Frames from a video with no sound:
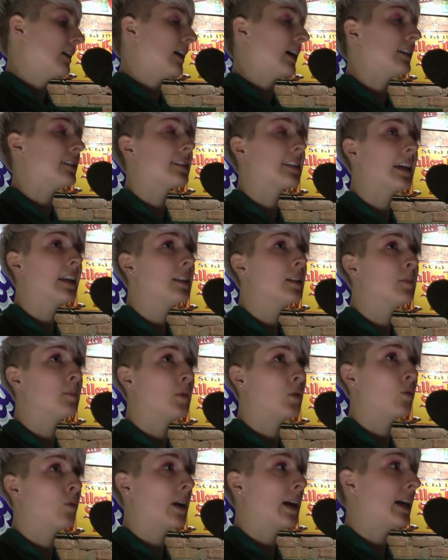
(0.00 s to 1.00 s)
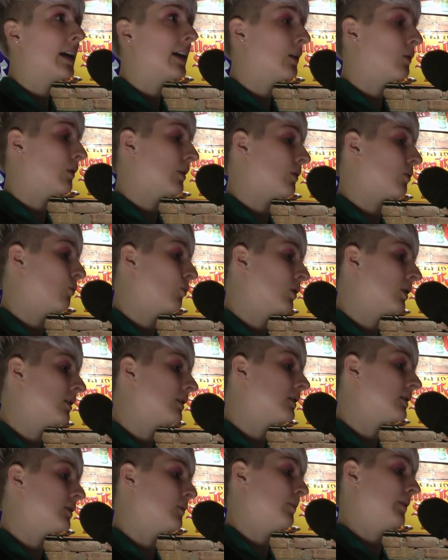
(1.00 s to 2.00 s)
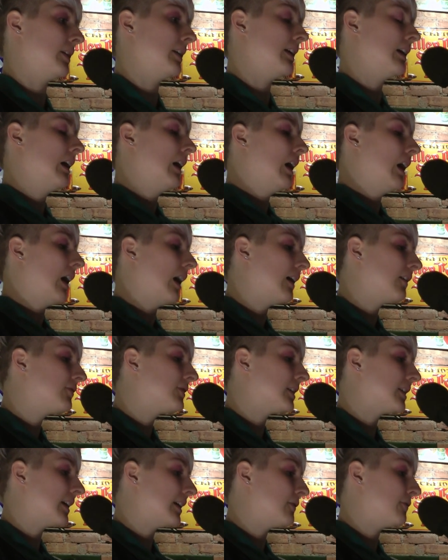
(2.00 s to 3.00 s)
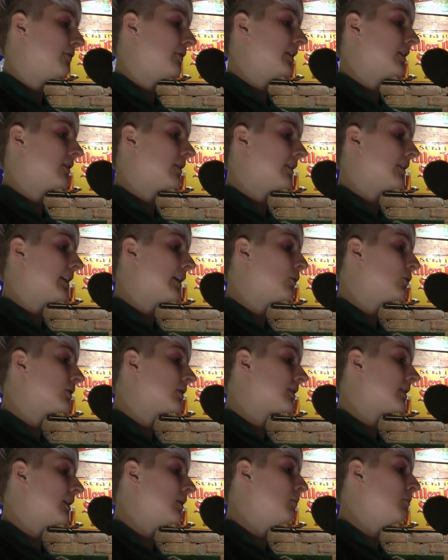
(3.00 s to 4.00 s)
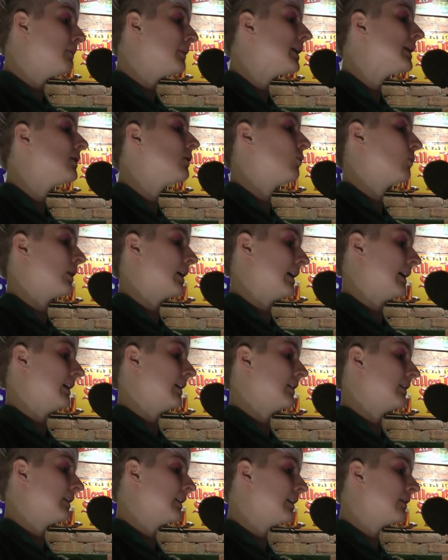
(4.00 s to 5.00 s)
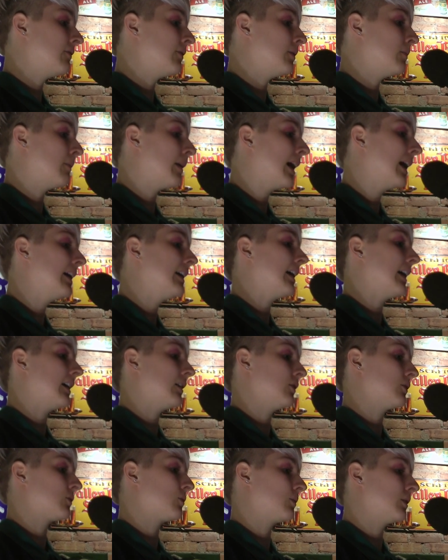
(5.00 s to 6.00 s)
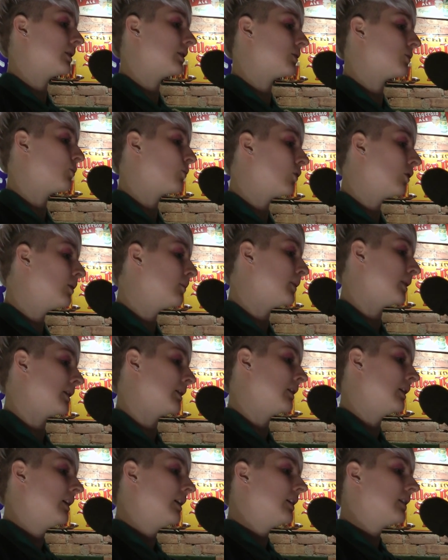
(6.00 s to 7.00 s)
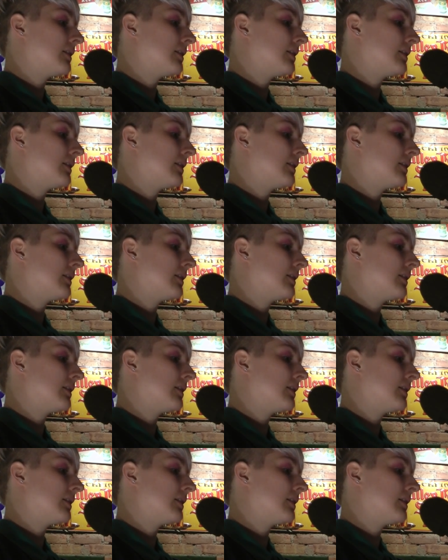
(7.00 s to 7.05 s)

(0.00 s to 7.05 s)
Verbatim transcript: I send them away with words, but often I fear that they will send me away and live in my house where it's warmer,